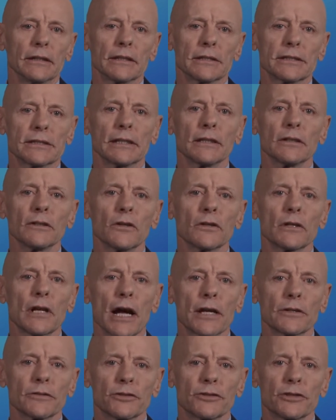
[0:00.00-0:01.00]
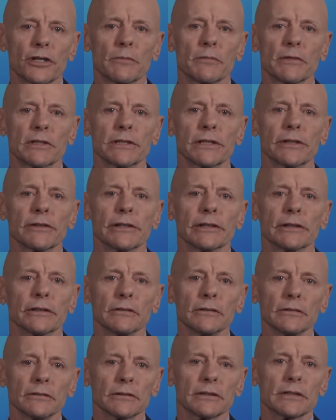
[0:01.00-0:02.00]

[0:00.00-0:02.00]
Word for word: a silicone hydrogel material